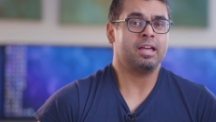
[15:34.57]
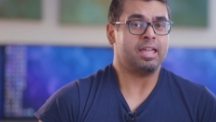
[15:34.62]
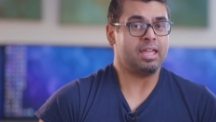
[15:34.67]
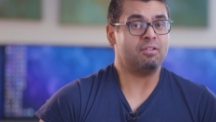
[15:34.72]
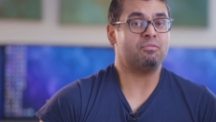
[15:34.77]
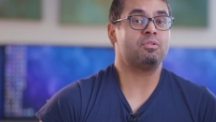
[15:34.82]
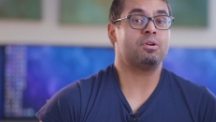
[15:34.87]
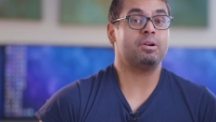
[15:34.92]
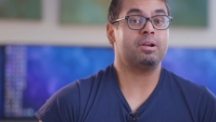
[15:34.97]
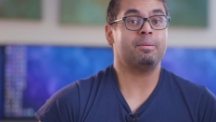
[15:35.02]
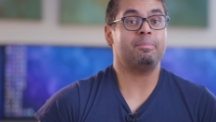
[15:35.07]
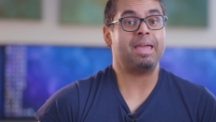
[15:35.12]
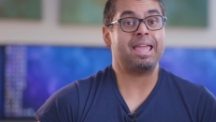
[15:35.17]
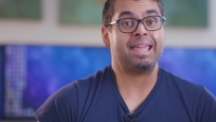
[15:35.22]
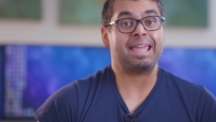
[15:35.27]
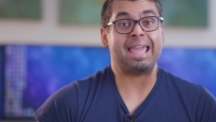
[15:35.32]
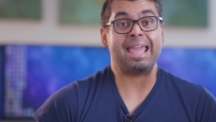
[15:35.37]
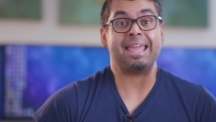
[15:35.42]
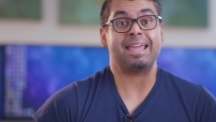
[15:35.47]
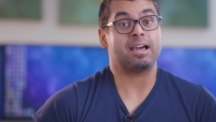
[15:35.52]
If we were to
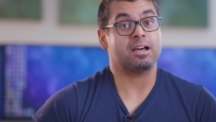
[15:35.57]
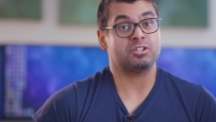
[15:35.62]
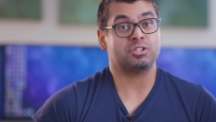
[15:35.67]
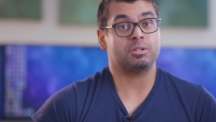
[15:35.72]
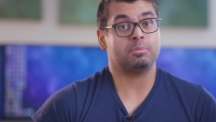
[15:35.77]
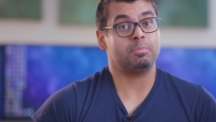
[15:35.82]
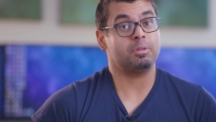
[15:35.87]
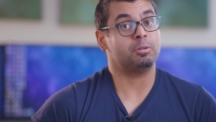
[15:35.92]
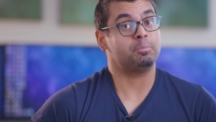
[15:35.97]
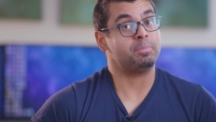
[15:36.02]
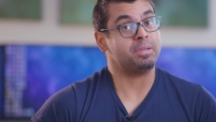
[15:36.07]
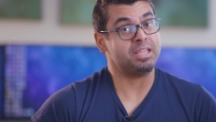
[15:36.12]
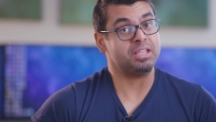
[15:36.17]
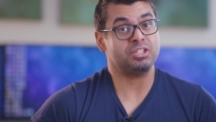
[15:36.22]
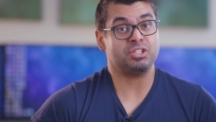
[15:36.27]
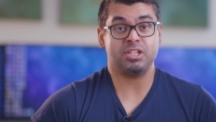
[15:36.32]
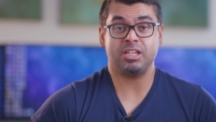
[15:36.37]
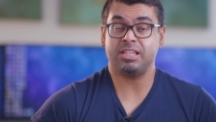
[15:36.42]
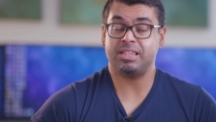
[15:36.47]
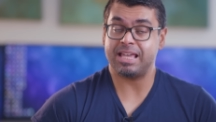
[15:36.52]
make a custom built
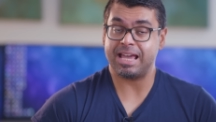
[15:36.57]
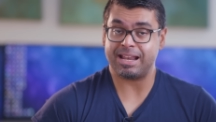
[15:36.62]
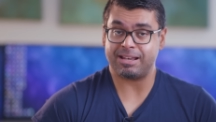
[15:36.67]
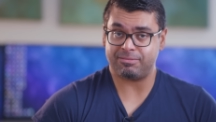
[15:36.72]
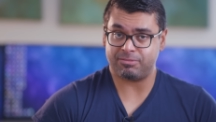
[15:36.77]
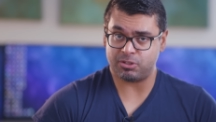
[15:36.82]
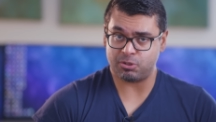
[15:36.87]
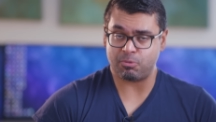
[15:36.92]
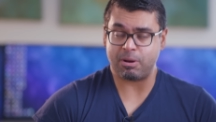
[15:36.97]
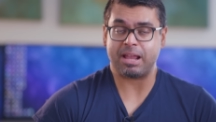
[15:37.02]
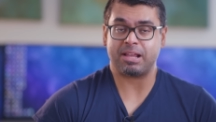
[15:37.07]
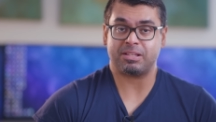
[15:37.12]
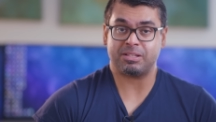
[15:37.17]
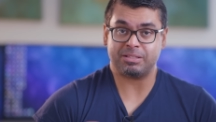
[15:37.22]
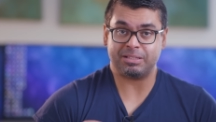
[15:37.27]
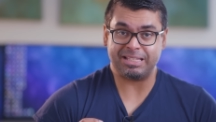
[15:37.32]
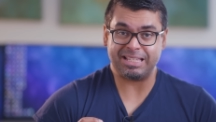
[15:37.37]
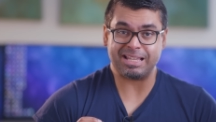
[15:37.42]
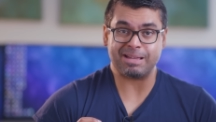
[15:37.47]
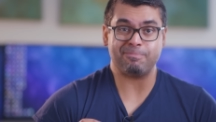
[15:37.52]
PC that
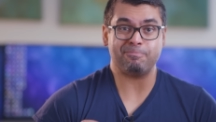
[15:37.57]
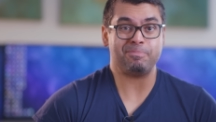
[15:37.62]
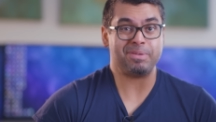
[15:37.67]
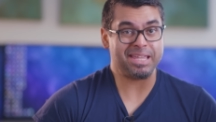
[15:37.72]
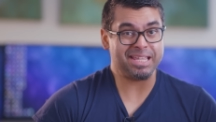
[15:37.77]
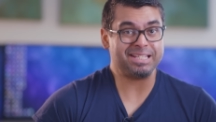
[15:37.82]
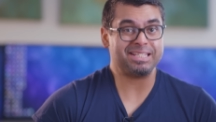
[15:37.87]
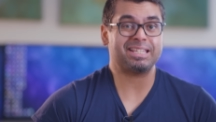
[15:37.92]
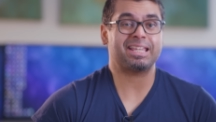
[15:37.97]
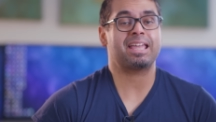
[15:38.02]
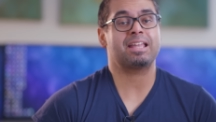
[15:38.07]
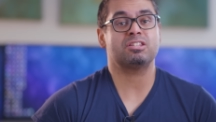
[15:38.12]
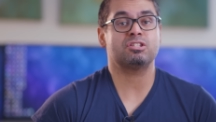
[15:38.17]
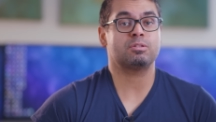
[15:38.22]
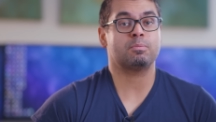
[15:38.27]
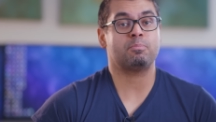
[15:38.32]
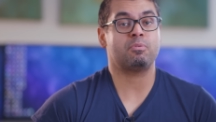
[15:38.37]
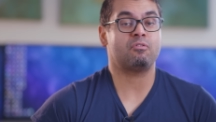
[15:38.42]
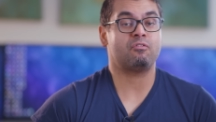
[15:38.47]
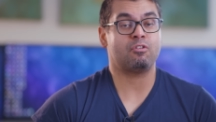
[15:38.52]
directly competes against
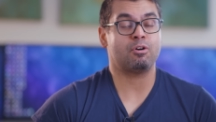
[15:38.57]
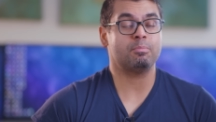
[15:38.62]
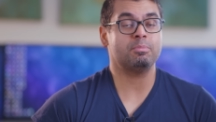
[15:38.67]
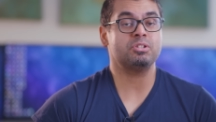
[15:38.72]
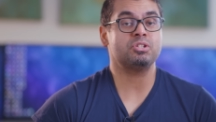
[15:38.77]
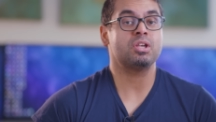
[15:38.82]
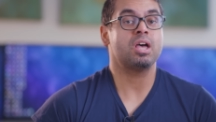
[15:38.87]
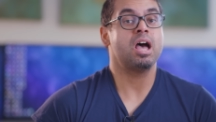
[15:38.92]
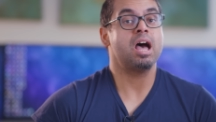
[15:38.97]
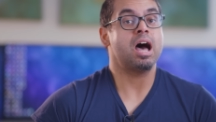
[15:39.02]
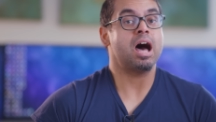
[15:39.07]
the performance